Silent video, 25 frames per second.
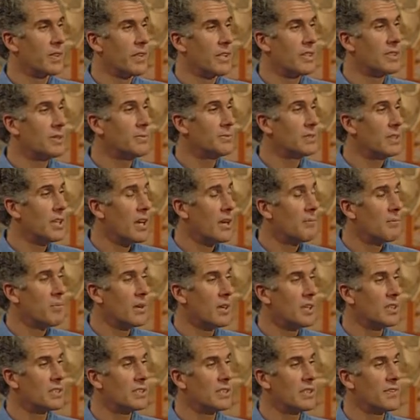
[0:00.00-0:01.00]
is absurd,
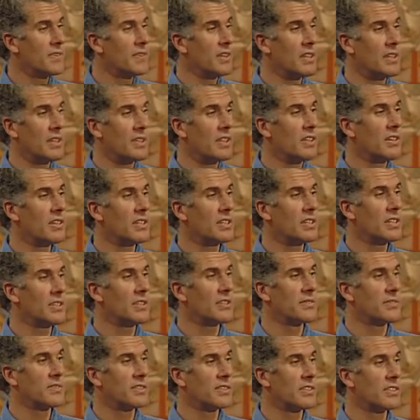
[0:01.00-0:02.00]
because if the
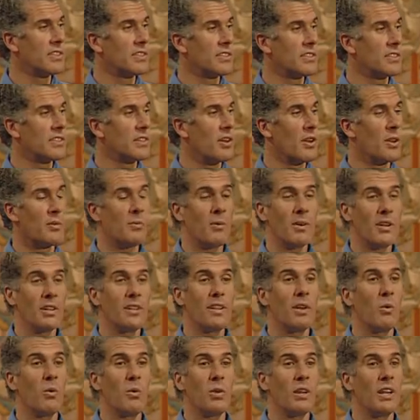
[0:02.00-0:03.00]
authorities have stole the
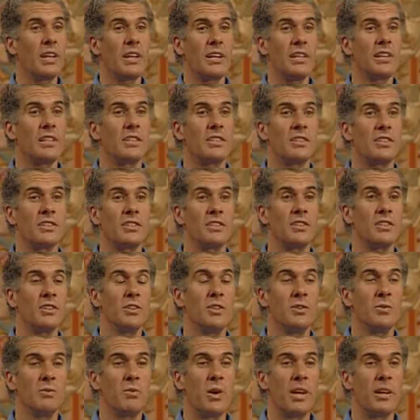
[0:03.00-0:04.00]
body, all they needed to
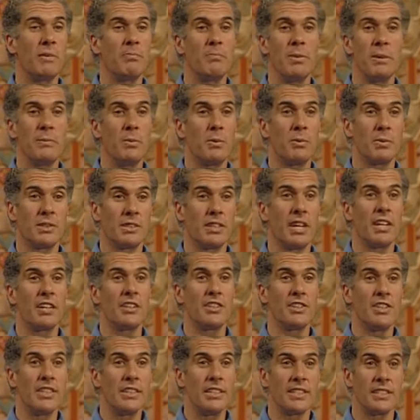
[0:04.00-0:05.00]
do when people were
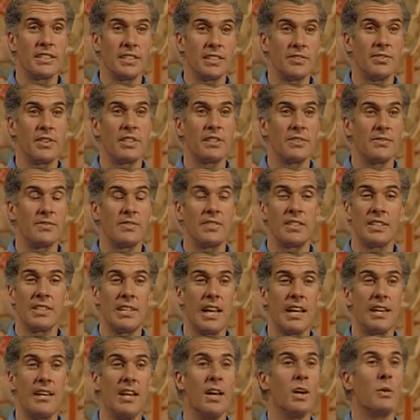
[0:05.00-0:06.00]
saying Jesus is risen from the
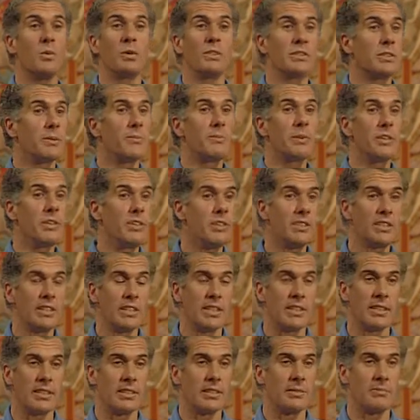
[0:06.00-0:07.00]
dead was to
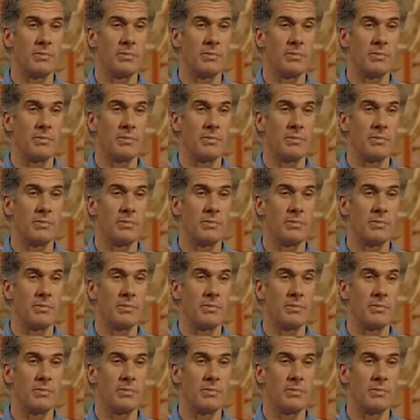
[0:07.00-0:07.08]
produce it,